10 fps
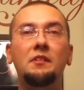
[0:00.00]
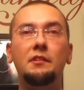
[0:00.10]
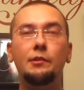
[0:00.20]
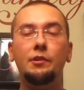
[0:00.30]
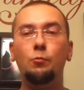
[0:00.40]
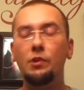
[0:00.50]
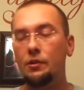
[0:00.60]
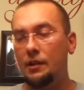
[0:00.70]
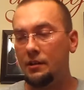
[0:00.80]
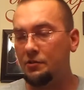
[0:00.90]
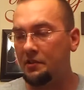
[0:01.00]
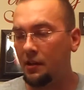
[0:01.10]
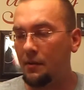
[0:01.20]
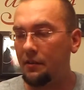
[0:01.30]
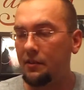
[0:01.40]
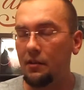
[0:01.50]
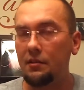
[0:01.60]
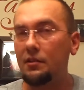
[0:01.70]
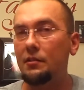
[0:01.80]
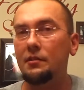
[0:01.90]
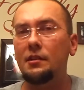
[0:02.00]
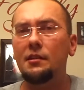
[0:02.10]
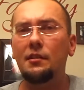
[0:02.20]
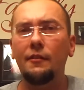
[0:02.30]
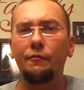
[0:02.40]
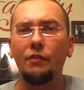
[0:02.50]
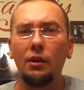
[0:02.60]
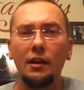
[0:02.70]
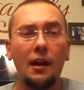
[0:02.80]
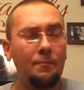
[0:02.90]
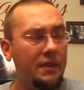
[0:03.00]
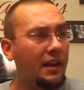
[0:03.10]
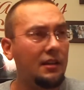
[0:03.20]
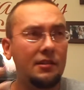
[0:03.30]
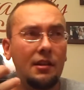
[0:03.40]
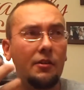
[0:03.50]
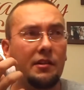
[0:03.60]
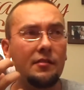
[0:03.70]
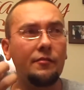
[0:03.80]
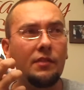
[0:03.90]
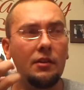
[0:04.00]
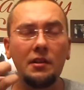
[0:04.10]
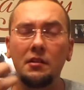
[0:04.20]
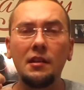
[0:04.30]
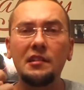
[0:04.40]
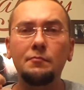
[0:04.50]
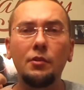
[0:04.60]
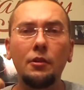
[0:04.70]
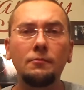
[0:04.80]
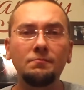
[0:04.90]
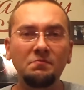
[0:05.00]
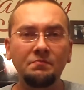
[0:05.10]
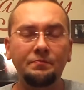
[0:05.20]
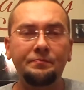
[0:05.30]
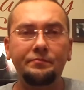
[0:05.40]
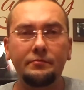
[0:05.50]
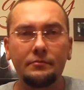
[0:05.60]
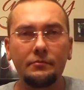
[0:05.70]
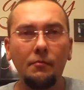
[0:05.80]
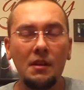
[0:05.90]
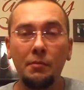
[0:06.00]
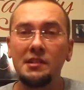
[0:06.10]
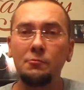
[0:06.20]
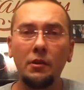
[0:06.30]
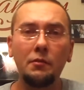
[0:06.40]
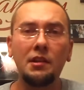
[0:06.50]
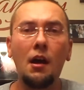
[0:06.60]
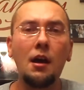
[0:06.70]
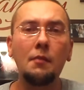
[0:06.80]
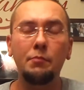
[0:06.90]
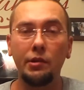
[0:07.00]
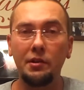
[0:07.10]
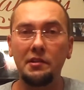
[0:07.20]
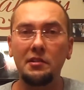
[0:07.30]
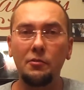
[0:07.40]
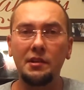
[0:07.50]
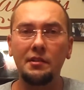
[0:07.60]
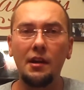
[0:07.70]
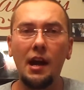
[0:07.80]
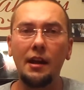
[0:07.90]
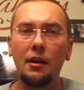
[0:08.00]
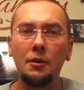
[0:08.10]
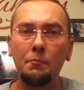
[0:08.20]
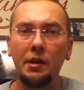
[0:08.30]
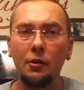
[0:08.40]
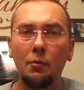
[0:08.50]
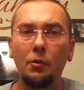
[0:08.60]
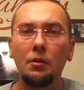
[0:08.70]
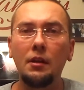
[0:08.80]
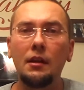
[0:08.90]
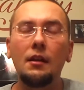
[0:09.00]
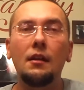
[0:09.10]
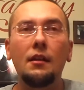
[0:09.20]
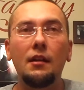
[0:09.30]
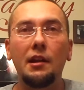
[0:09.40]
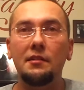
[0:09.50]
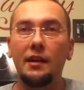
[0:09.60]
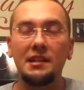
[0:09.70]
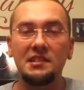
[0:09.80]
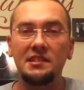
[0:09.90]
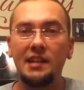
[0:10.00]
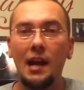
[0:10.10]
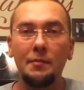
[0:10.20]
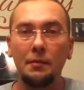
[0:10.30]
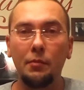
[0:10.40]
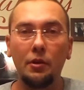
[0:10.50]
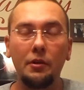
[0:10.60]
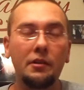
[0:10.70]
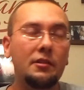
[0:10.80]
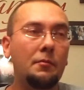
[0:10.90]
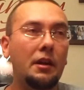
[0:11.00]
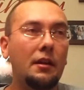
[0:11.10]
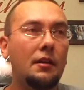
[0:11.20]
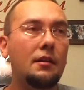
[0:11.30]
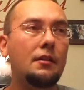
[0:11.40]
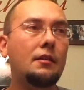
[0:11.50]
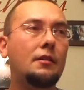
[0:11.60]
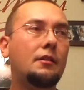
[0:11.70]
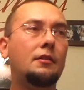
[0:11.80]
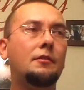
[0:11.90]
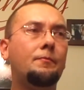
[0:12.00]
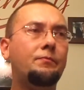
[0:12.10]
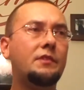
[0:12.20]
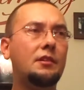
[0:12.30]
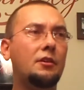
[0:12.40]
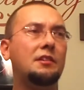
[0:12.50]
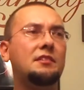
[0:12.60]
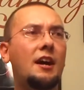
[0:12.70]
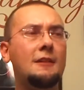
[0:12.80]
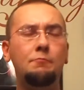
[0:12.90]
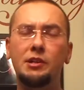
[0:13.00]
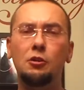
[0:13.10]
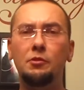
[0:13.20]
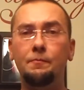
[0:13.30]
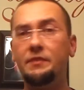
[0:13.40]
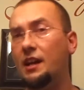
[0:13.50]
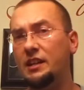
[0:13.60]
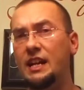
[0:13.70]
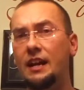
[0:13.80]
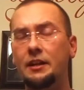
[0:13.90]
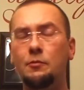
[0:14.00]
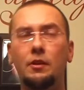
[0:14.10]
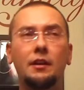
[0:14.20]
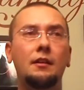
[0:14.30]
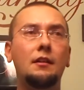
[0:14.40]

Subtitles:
See, what's weird, interesting about this is it's a very, I can tell it's a very intense burn, but it's one of those hot burns, so it's not unbearable. It's not a stabbing burn to me. So it's not unbearable, not yet anyway.